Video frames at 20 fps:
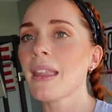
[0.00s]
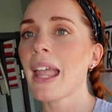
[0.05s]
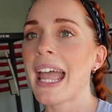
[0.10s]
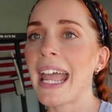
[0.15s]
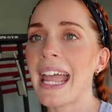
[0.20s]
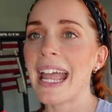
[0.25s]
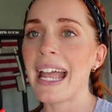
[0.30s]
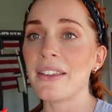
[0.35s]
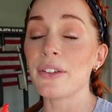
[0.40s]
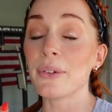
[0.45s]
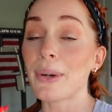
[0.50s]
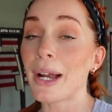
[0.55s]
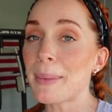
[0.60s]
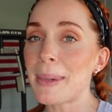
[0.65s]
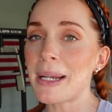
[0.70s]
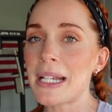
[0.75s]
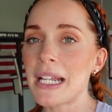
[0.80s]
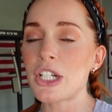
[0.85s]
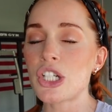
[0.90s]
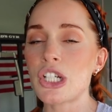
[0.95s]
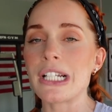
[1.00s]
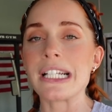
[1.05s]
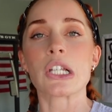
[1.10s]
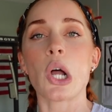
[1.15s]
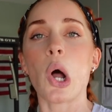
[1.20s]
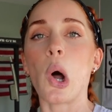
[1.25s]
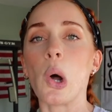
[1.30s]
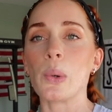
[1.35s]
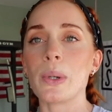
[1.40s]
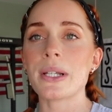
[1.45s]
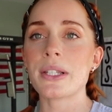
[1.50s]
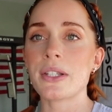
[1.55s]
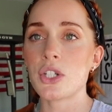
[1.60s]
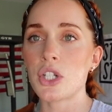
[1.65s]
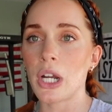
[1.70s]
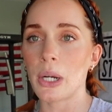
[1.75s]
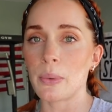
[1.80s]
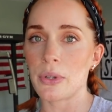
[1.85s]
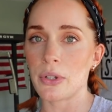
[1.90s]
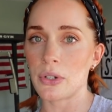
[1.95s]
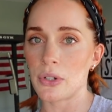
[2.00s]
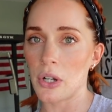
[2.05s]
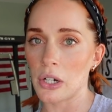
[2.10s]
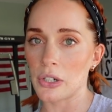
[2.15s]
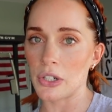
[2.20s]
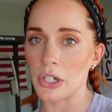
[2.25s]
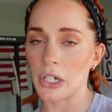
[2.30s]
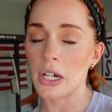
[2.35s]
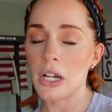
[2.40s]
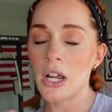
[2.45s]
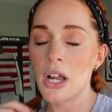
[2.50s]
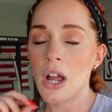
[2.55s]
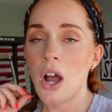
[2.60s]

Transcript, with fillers: And the recommendation is always to check with your doctor.